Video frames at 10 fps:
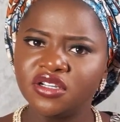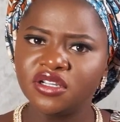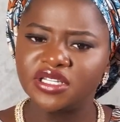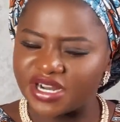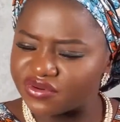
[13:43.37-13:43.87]

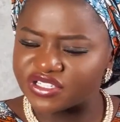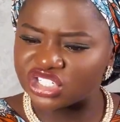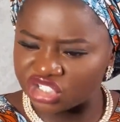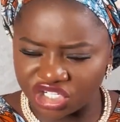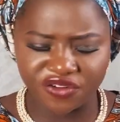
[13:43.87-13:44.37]
There is a
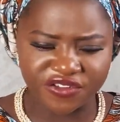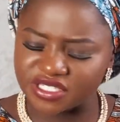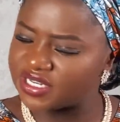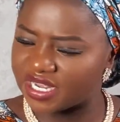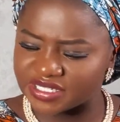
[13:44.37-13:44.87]
shift
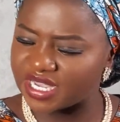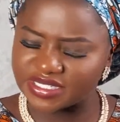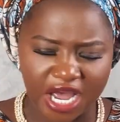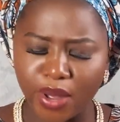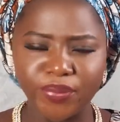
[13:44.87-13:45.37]
that has
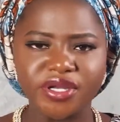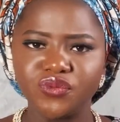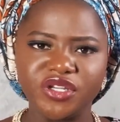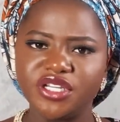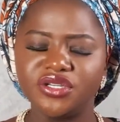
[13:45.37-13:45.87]
happened
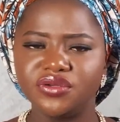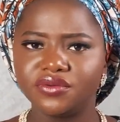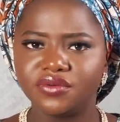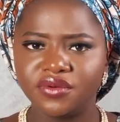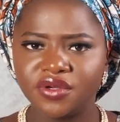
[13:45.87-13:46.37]
within you.
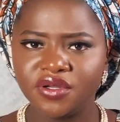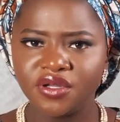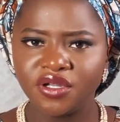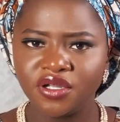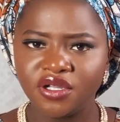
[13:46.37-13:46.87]

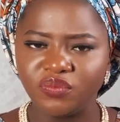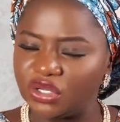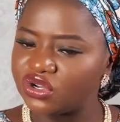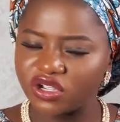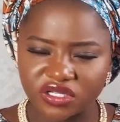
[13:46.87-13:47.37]

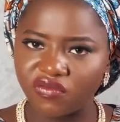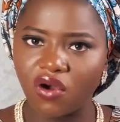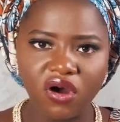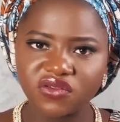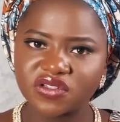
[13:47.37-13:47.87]
Because, of
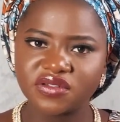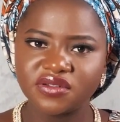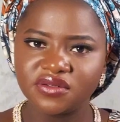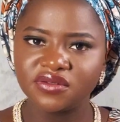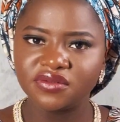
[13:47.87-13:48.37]
course,
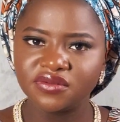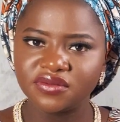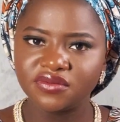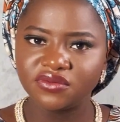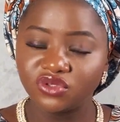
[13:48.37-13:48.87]

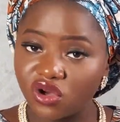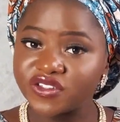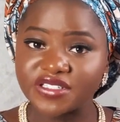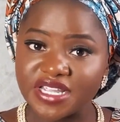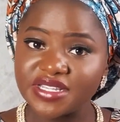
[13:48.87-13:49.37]
those
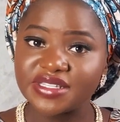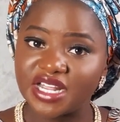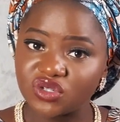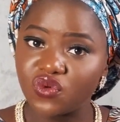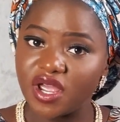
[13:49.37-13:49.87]
things
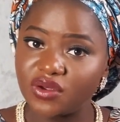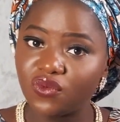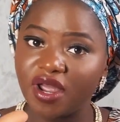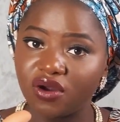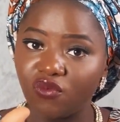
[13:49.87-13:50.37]
that
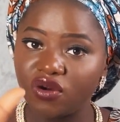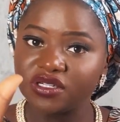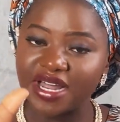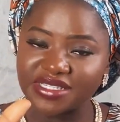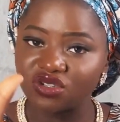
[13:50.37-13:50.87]

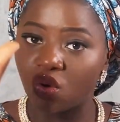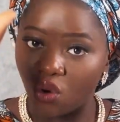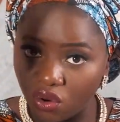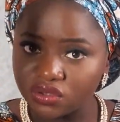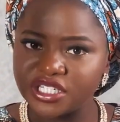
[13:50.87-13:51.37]
that is
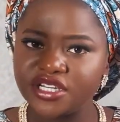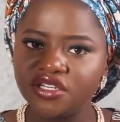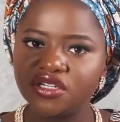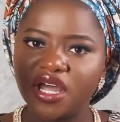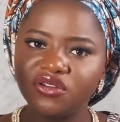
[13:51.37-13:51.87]
holding
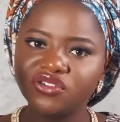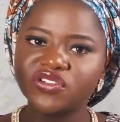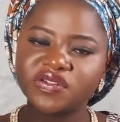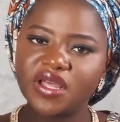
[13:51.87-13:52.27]
those